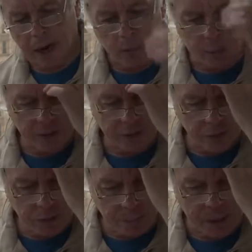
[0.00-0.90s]
I went
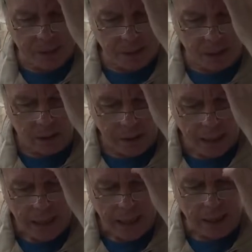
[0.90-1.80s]
through the Pentagon
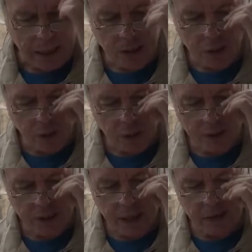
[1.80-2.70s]
and I
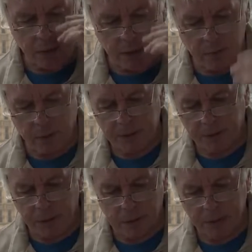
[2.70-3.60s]
saw Secretary
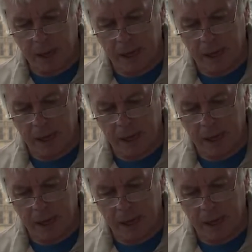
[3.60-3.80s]
Rumsfeld